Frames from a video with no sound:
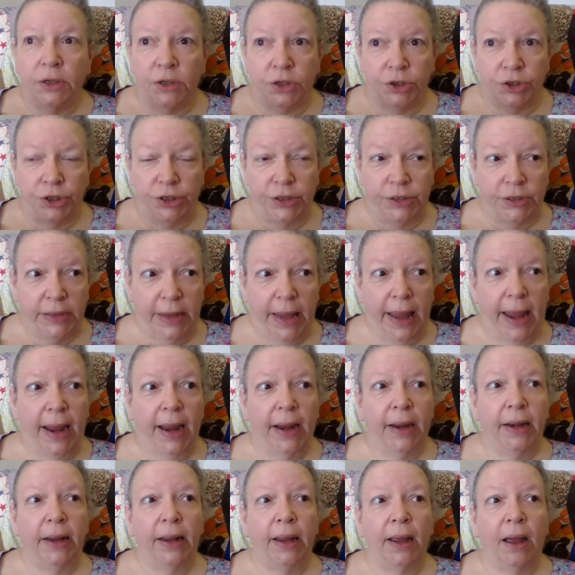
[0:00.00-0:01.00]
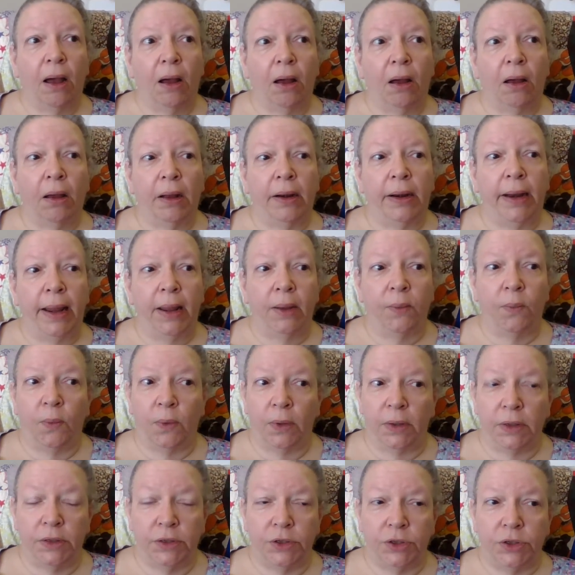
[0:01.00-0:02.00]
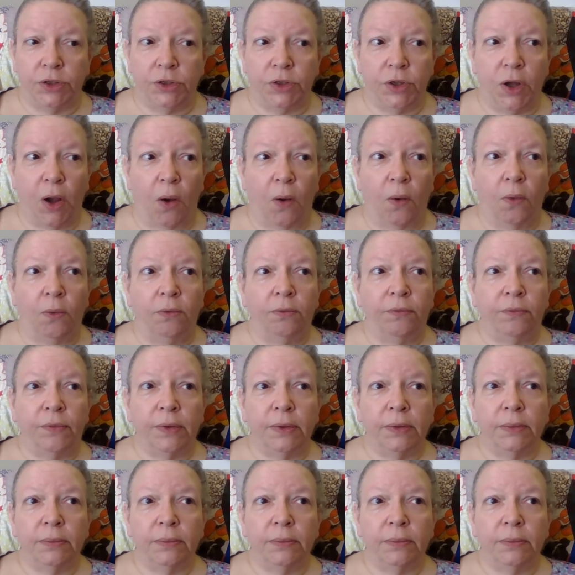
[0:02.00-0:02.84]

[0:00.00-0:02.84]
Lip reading: She's canning on a wood stove,